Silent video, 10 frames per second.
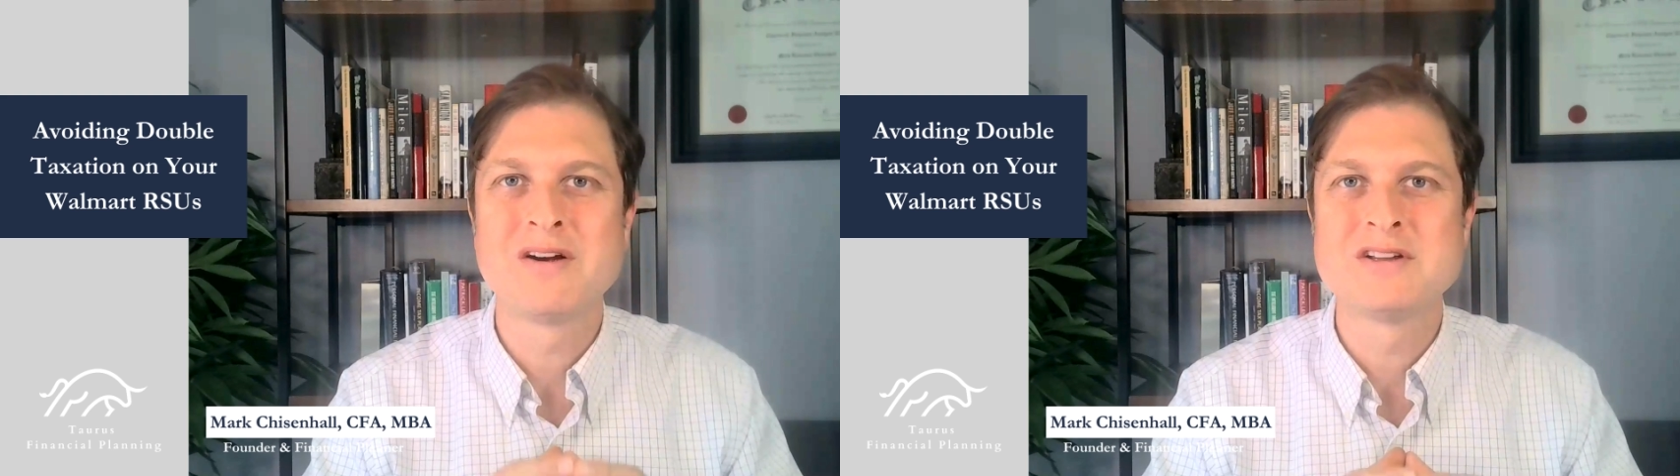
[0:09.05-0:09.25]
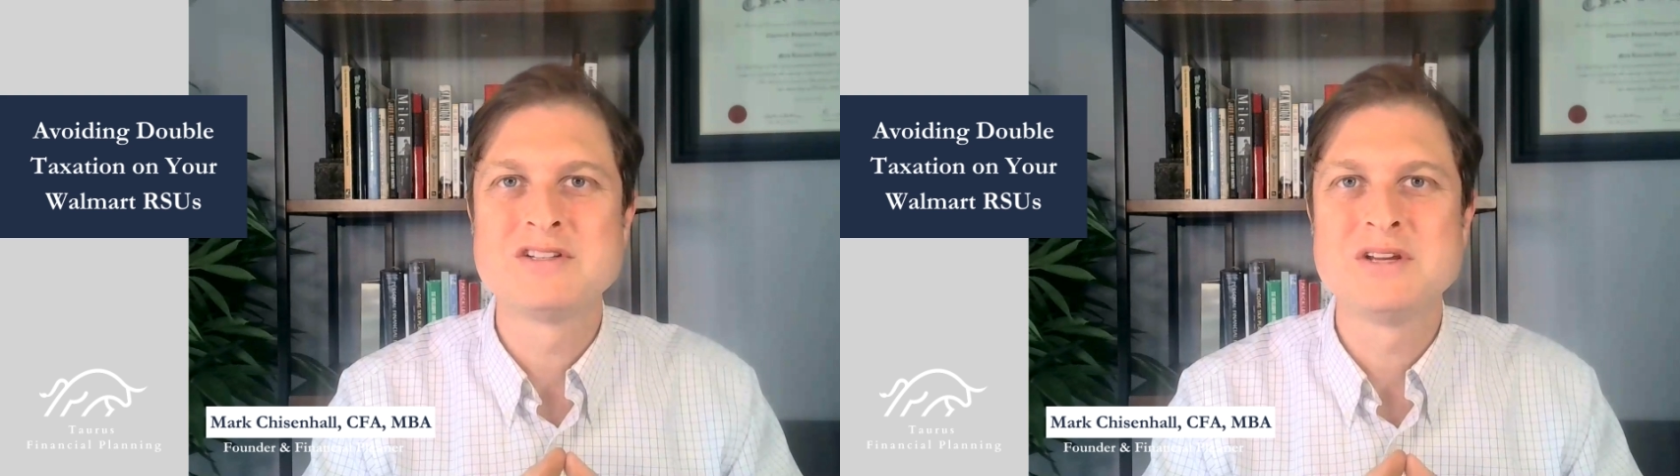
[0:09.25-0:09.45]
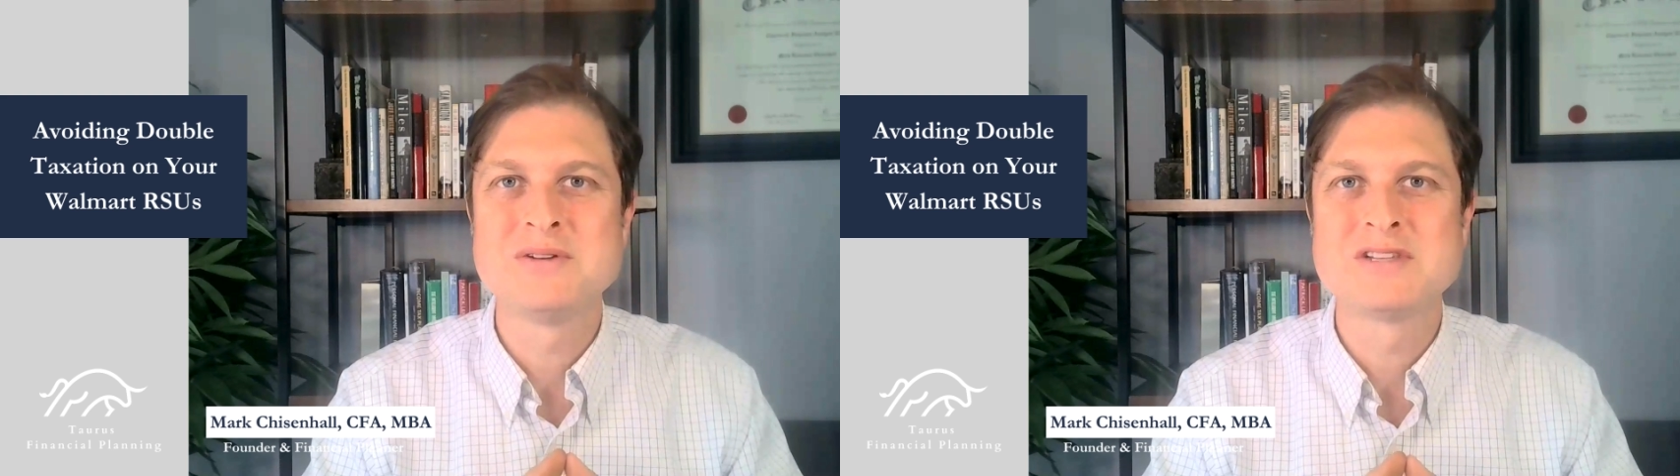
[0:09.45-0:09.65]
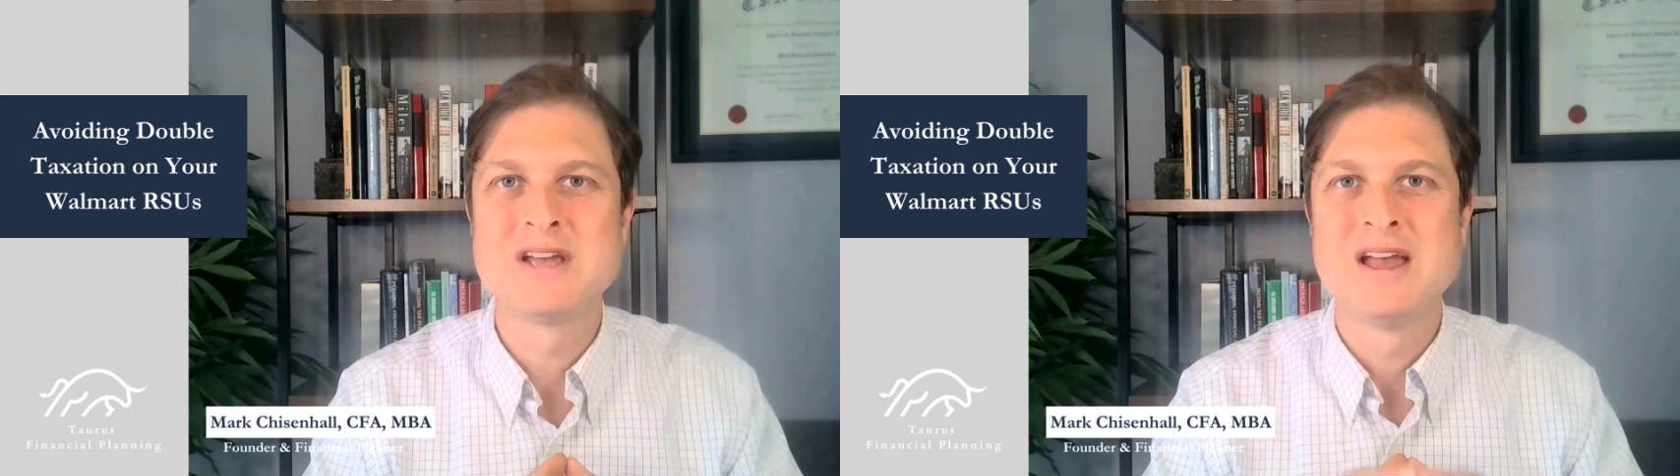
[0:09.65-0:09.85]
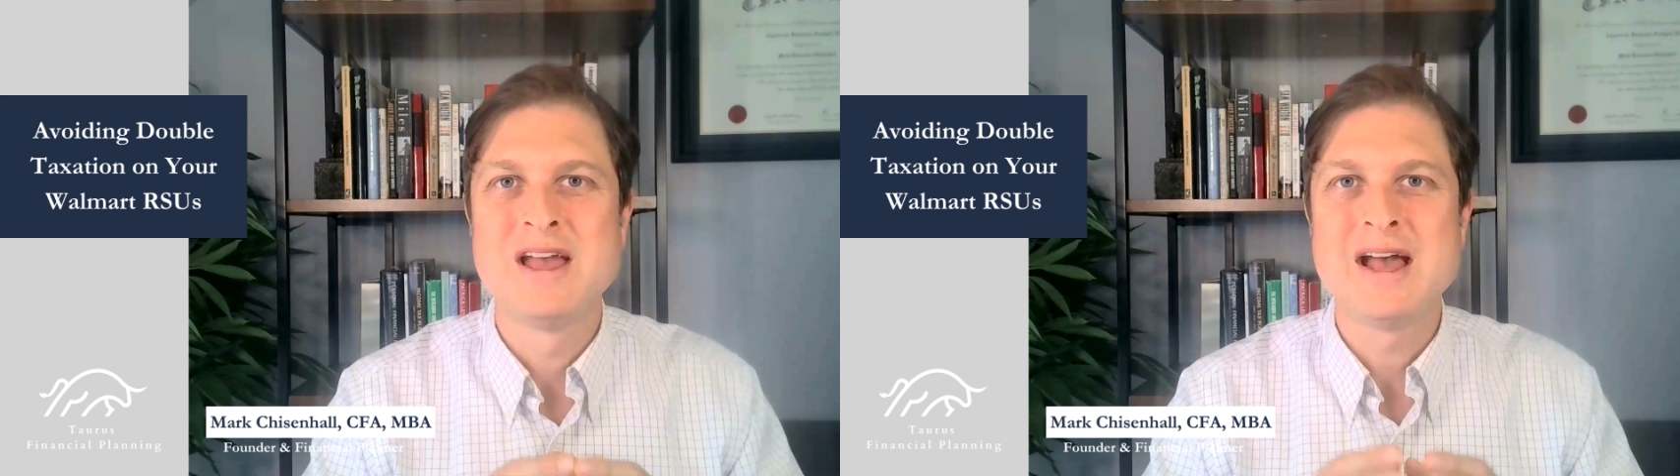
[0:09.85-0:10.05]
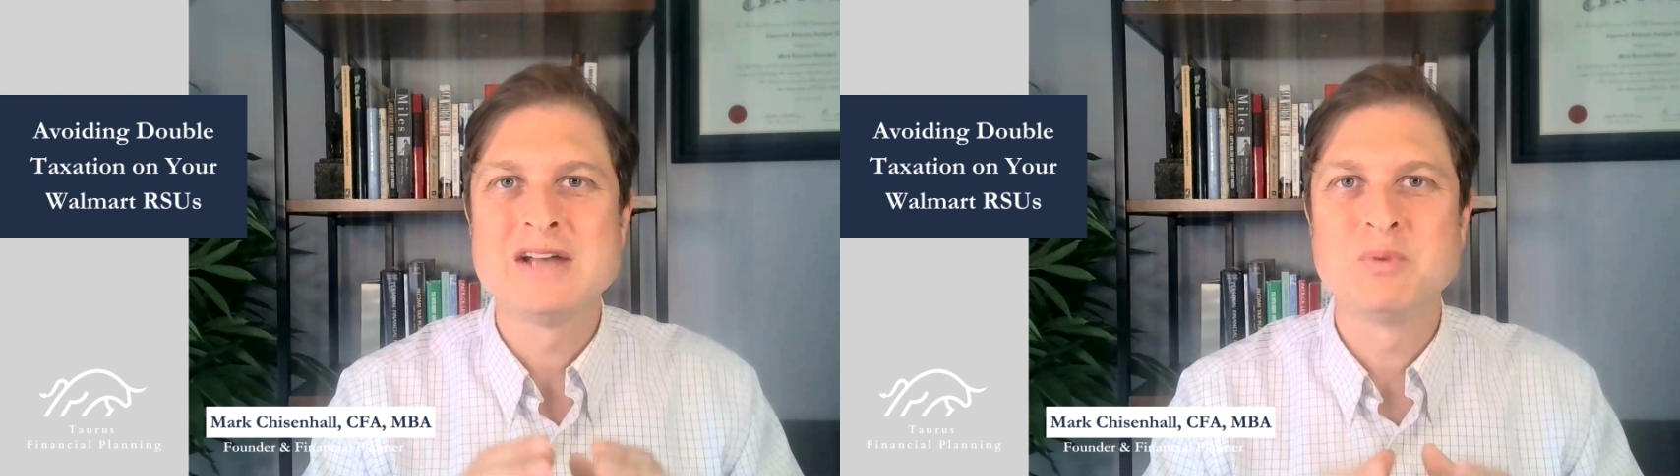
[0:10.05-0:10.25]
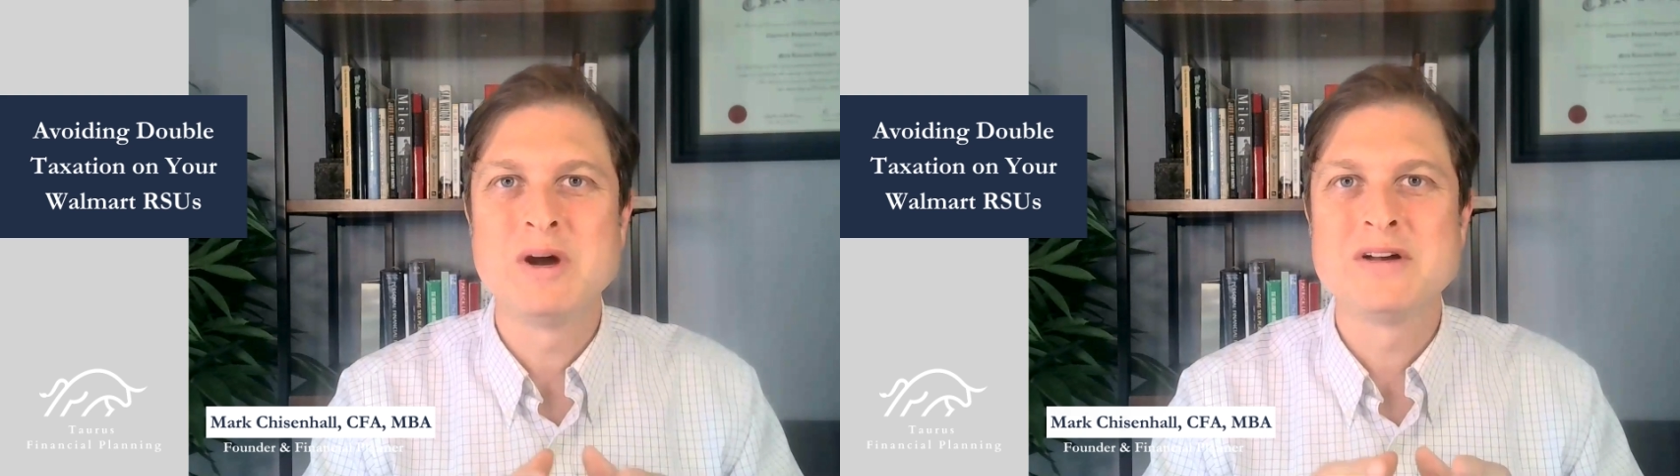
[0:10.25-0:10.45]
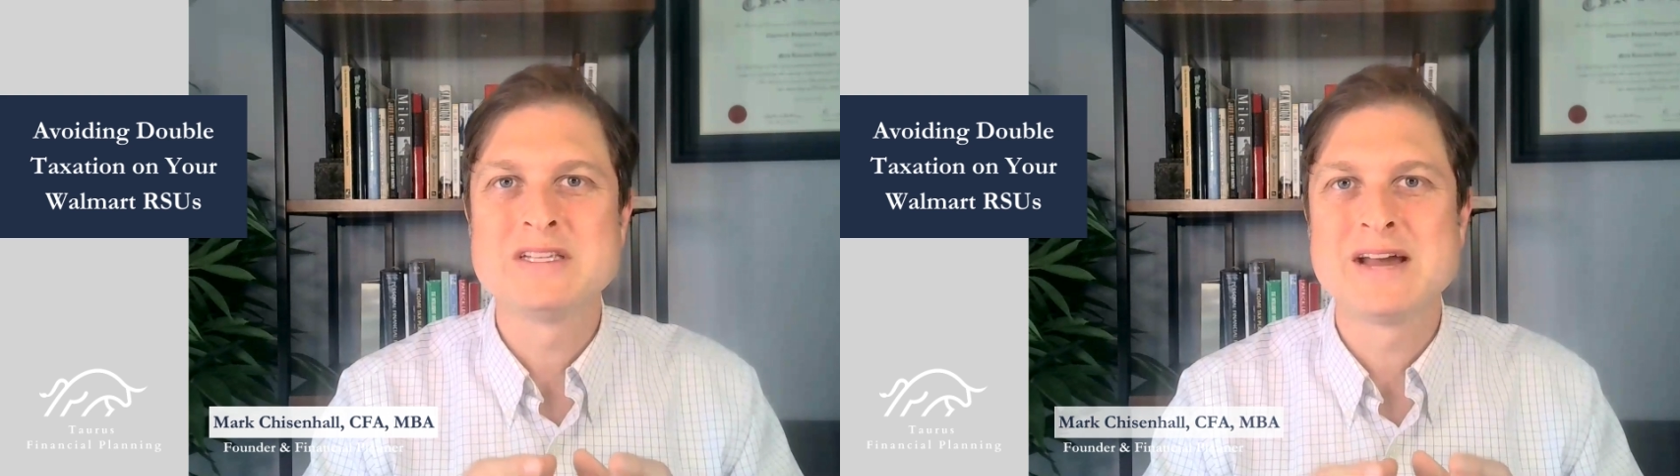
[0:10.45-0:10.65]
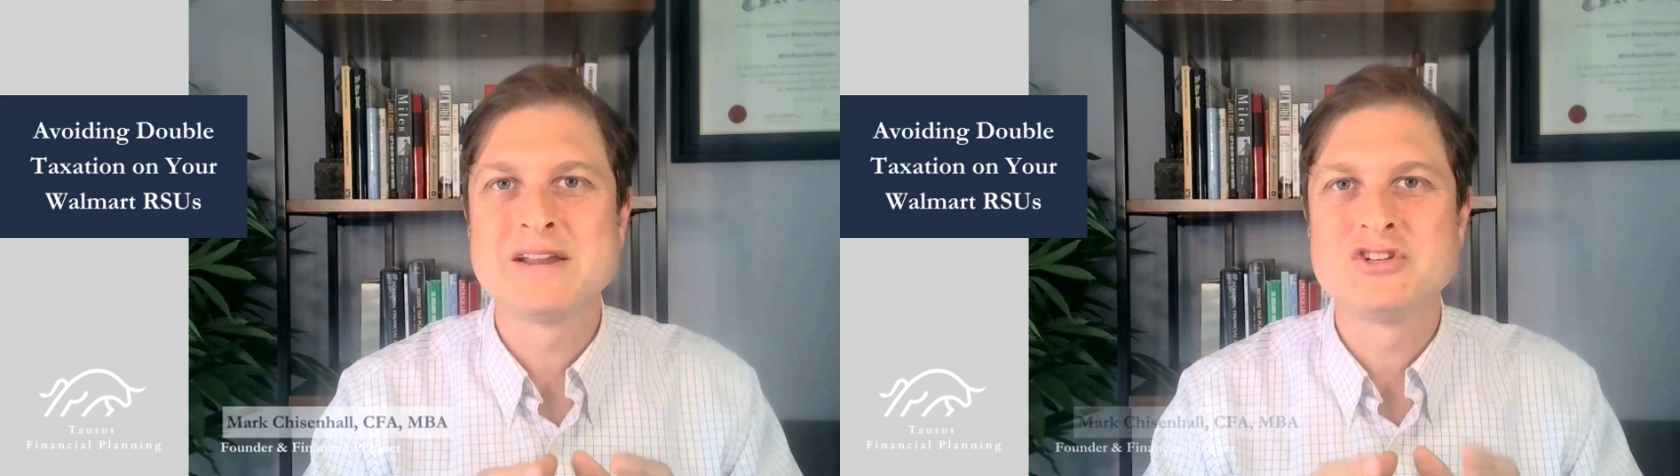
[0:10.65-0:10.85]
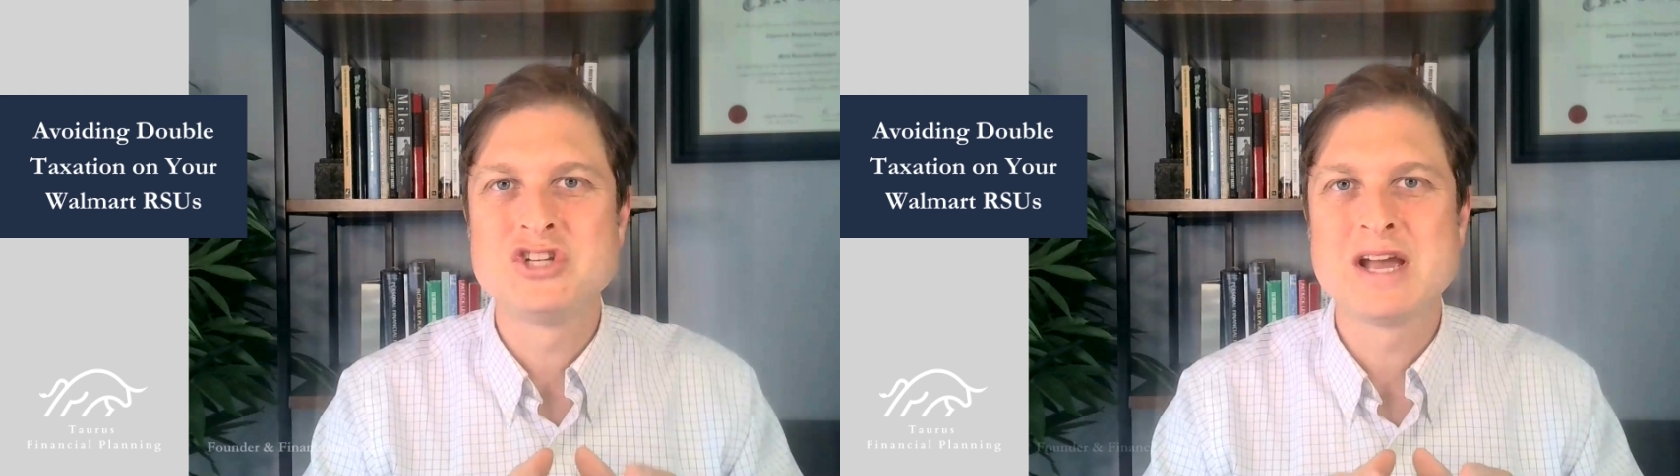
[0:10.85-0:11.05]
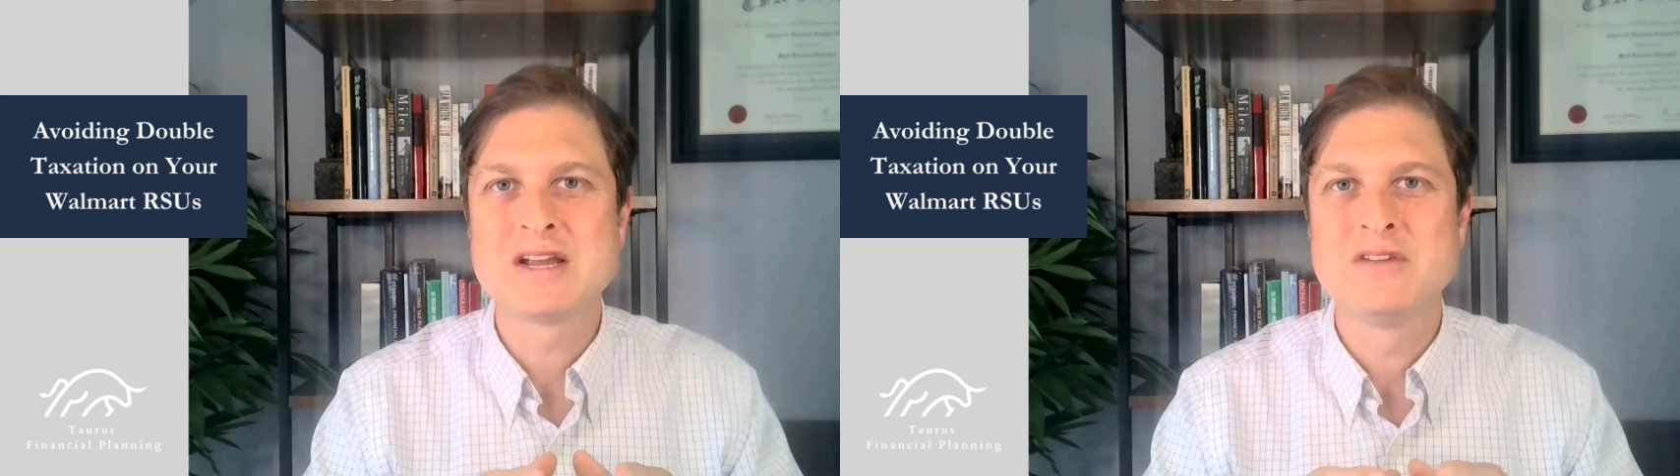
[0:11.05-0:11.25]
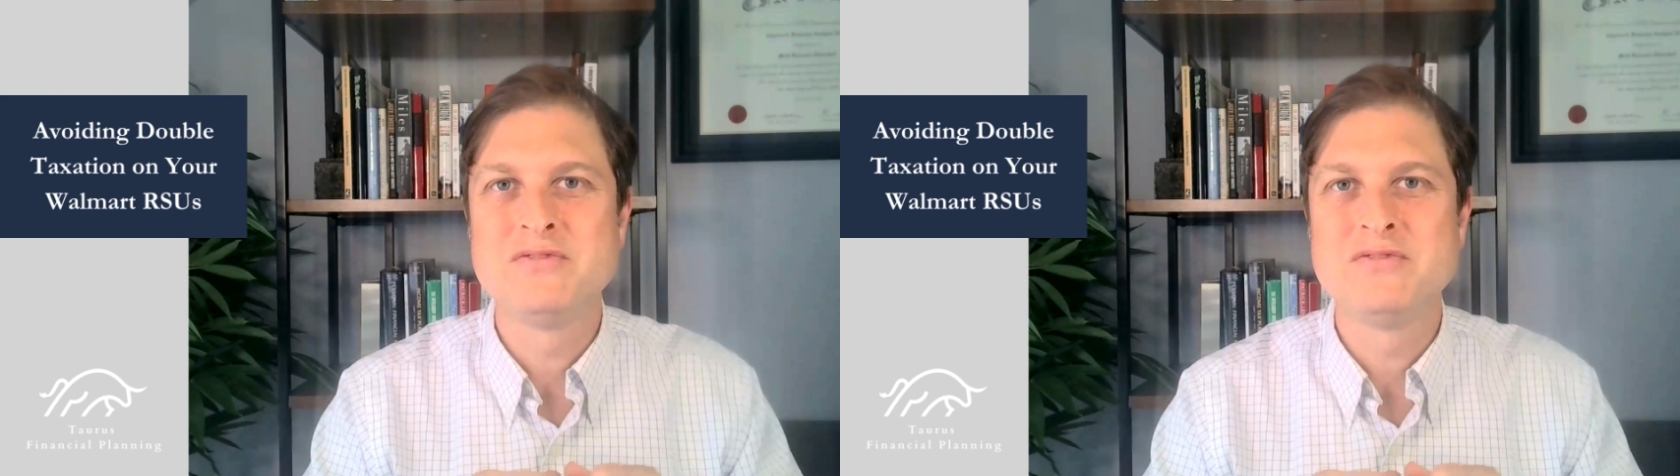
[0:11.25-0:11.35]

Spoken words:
RSUs, as well as how to check